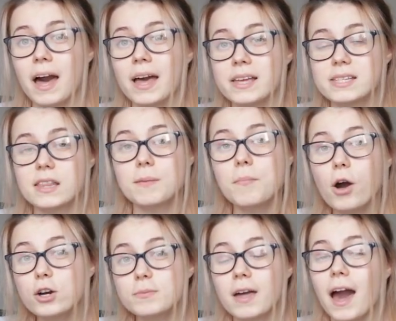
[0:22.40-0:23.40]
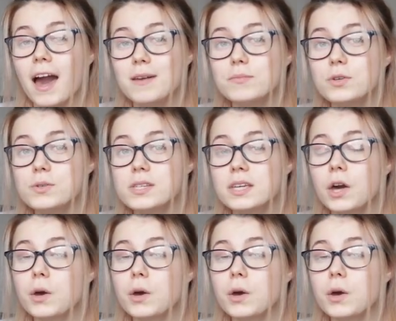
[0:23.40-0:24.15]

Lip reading: as the mock-up that I'm using